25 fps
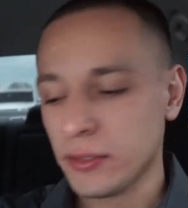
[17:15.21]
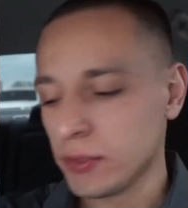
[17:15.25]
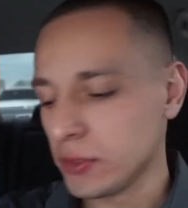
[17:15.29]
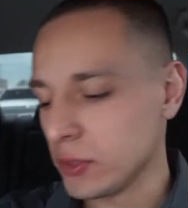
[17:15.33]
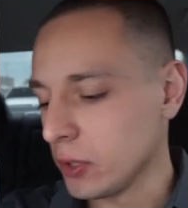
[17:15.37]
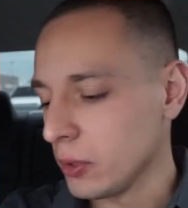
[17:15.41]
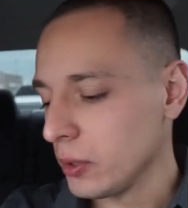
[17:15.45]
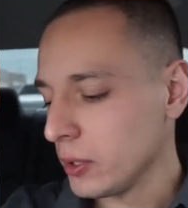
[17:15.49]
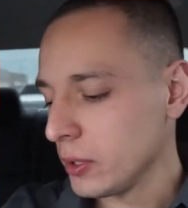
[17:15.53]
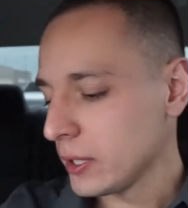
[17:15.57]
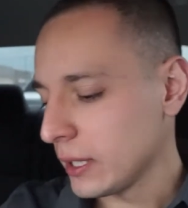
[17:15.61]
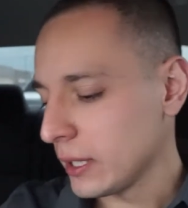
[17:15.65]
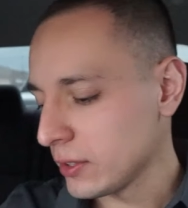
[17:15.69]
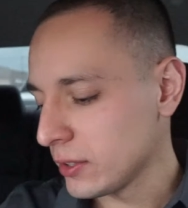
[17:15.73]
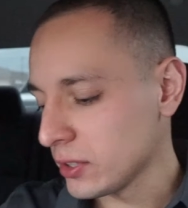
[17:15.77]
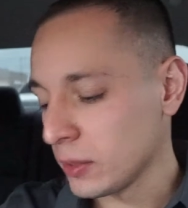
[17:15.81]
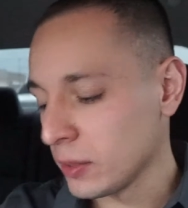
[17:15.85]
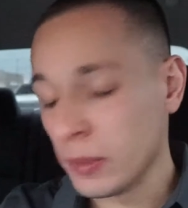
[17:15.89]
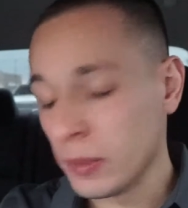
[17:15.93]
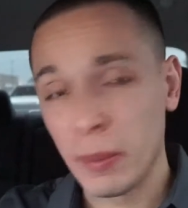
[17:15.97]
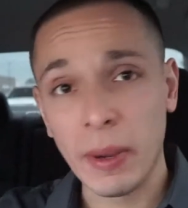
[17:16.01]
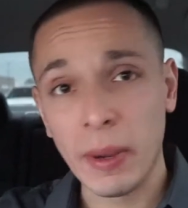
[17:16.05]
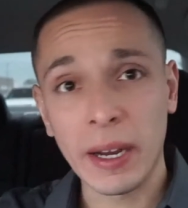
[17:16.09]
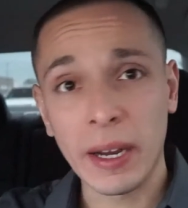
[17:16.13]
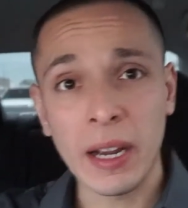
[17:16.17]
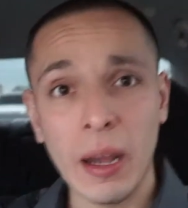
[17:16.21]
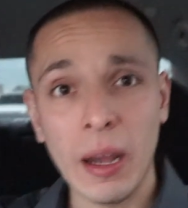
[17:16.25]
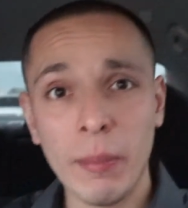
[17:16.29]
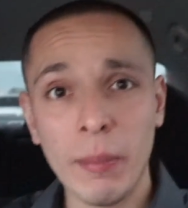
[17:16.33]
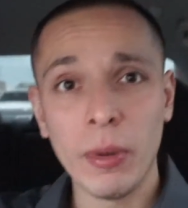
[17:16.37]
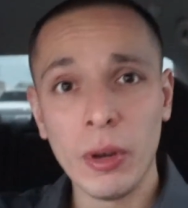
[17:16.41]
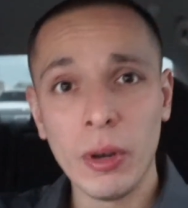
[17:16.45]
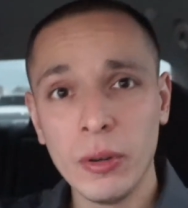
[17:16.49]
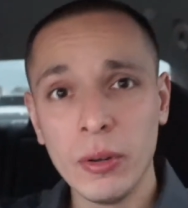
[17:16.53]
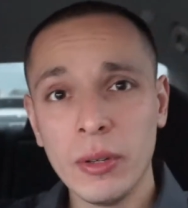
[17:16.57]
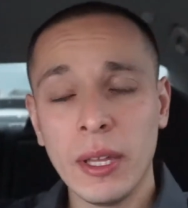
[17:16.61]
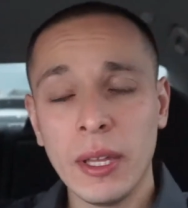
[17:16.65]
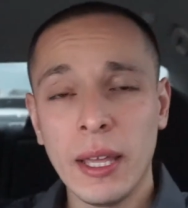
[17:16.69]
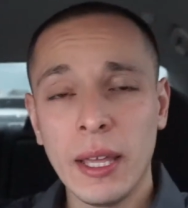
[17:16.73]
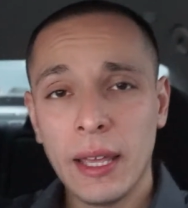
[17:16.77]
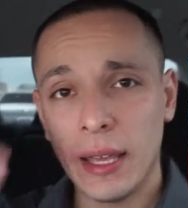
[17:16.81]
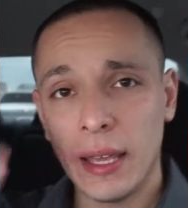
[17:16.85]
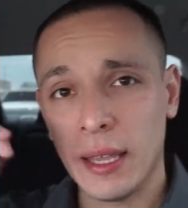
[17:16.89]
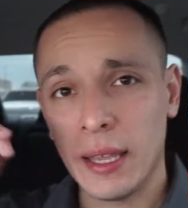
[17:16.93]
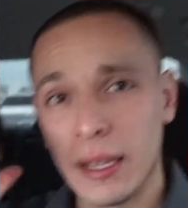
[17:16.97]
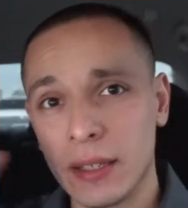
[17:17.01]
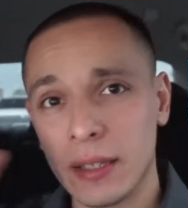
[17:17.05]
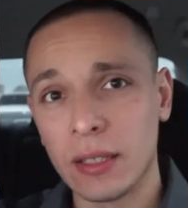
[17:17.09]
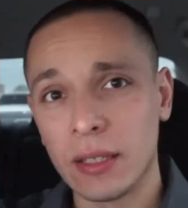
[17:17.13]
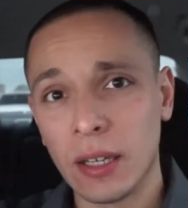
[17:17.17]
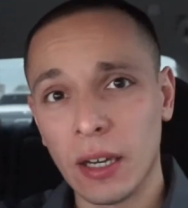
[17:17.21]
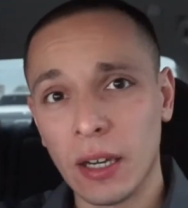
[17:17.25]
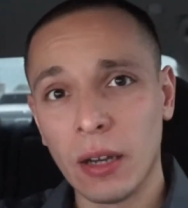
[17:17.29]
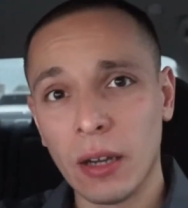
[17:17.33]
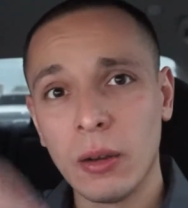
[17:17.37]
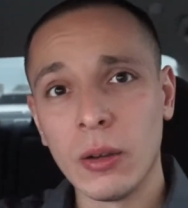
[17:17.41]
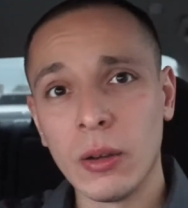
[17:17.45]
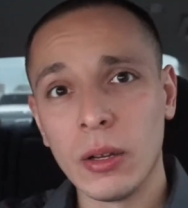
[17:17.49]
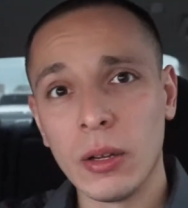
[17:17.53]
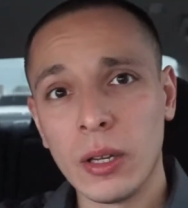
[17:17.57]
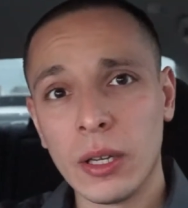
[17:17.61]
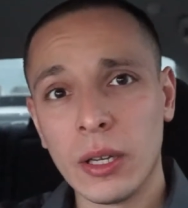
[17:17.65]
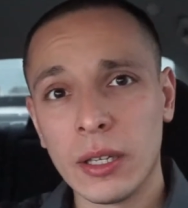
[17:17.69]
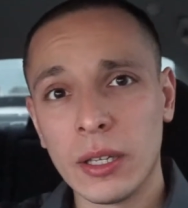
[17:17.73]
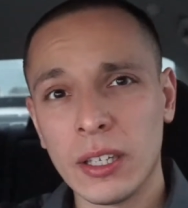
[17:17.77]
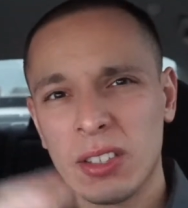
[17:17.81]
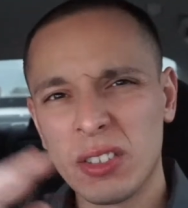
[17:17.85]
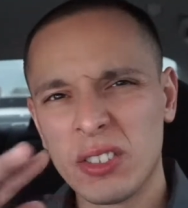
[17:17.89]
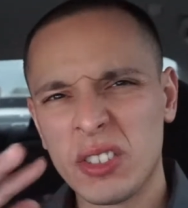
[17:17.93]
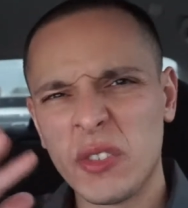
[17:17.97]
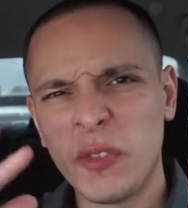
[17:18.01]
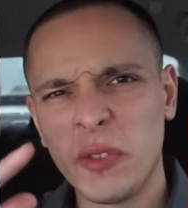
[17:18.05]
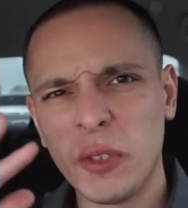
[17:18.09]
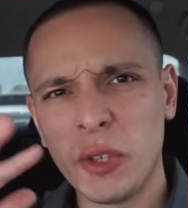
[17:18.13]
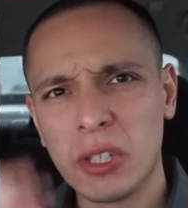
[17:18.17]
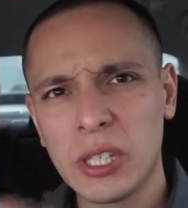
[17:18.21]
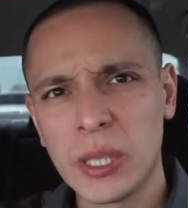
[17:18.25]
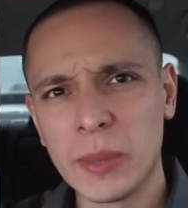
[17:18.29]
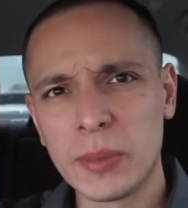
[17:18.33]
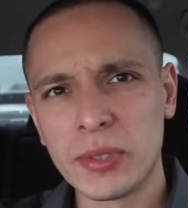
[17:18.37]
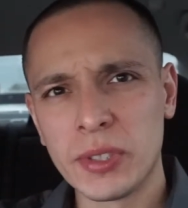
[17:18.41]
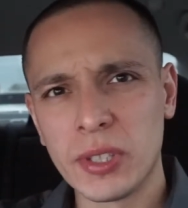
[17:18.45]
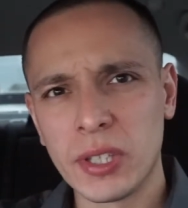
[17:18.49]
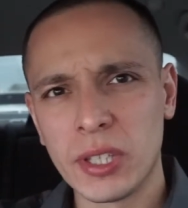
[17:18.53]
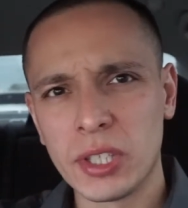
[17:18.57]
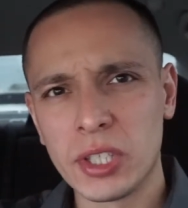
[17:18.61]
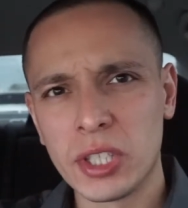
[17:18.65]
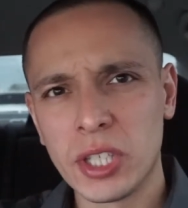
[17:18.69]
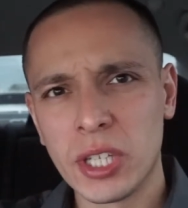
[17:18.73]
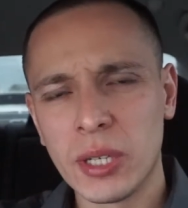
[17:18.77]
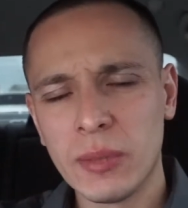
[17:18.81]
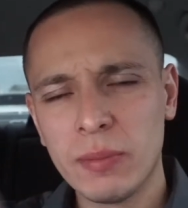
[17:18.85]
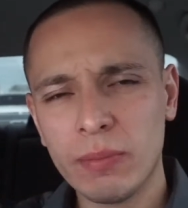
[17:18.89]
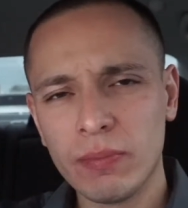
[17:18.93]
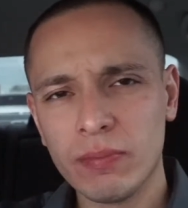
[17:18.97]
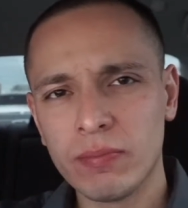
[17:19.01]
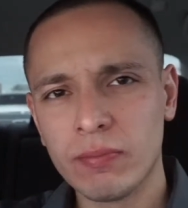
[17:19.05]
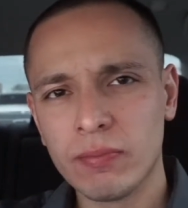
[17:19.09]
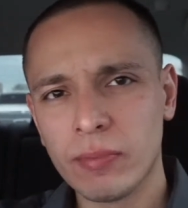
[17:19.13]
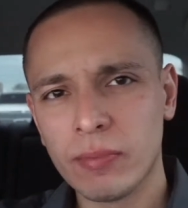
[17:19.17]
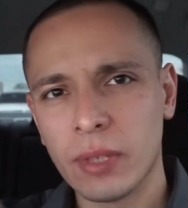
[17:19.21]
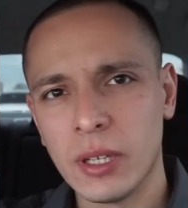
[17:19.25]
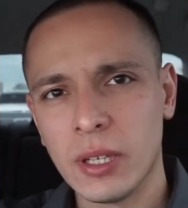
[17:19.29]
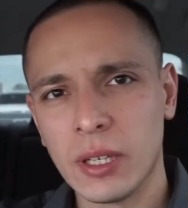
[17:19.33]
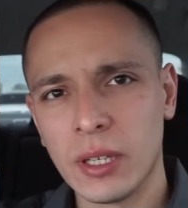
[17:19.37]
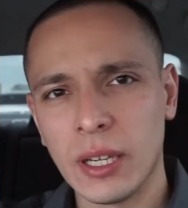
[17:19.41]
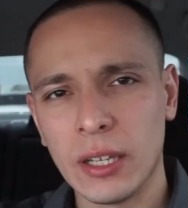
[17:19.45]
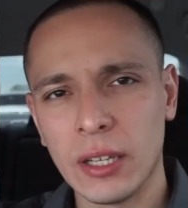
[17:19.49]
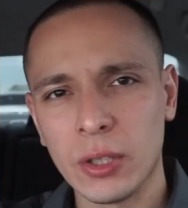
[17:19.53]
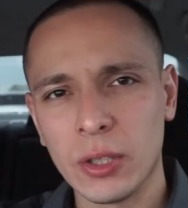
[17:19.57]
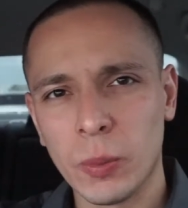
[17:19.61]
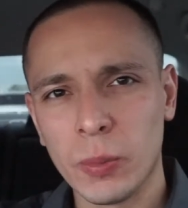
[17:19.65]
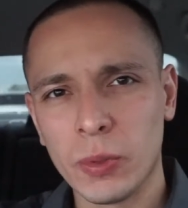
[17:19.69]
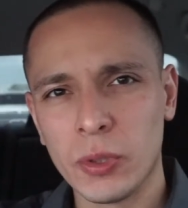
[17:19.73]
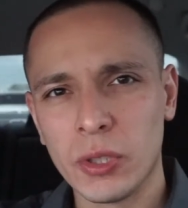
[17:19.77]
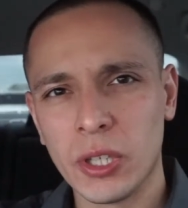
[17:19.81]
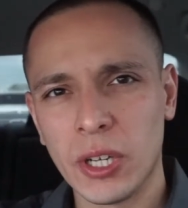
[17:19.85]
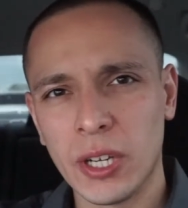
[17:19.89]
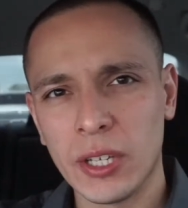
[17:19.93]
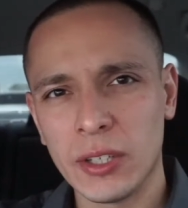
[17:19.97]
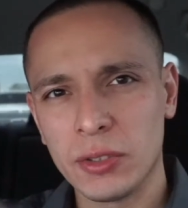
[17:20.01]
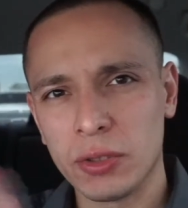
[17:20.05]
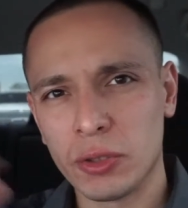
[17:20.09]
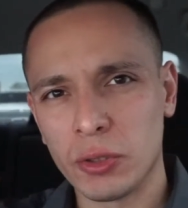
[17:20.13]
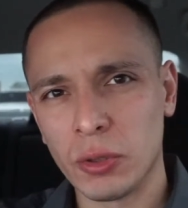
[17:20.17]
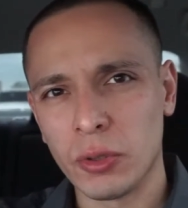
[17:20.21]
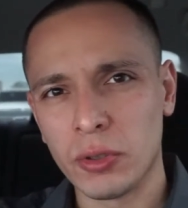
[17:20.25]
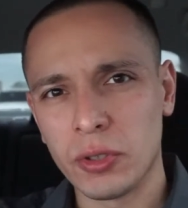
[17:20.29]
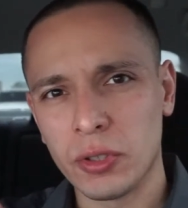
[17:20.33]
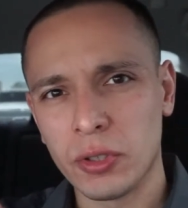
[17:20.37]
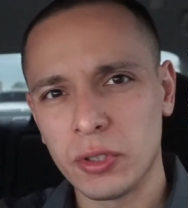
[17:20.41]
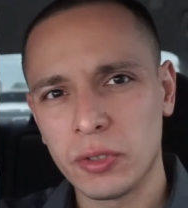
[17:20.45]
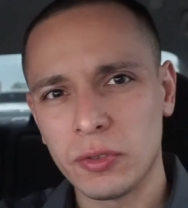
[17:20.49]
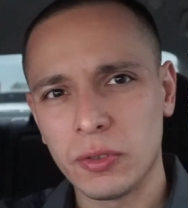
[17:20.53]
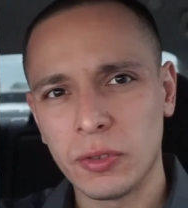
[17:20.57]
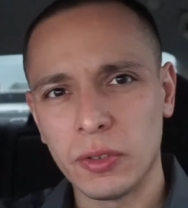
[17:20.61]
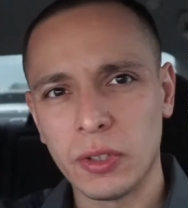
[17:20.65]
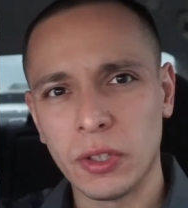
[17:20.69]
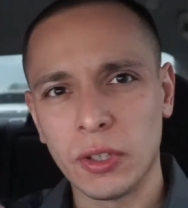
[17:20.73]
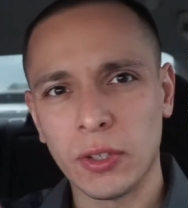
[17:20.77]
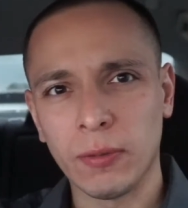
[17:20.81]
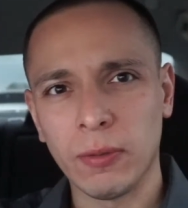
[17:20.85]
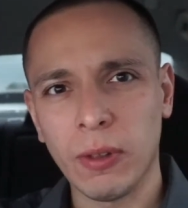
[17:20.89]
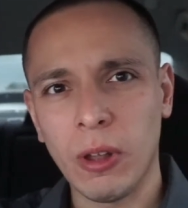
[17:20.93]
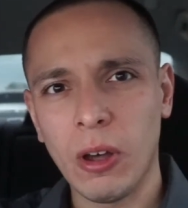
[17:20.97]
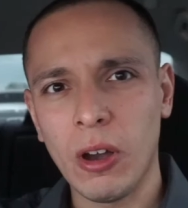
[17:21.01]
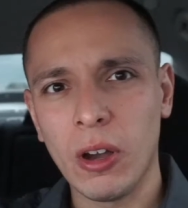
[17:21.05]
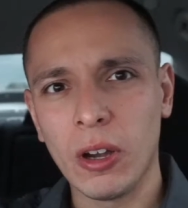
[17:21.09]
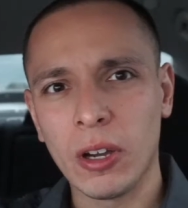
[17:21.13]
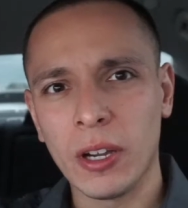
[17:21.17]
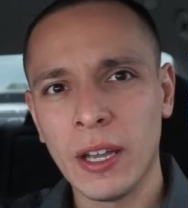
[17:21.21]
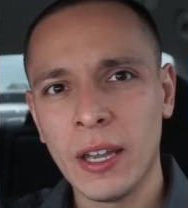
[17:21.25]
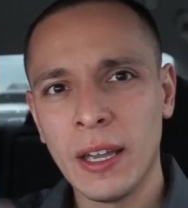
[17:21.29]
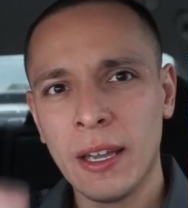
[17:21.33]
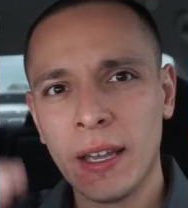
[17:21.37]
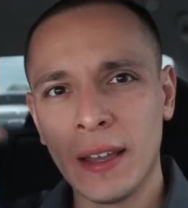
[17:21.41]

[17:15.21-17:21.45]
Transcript: So it's gonna be my combo, and it's a few clips in the gym. And hope you guys enjoy this vlog.